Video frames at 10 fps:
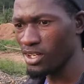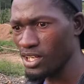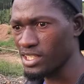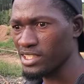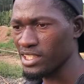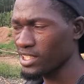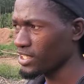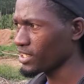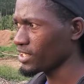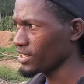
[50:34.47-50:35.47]

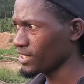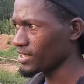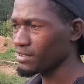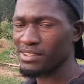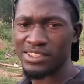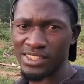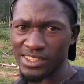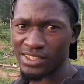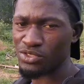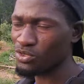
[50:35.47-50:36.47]
I never
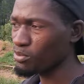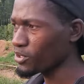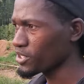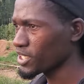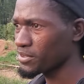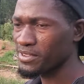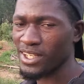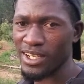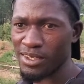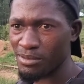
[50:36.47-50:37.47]
trusted True Boy at
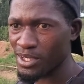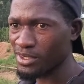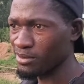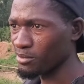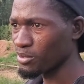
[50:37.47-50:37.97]
Villa Caribbean,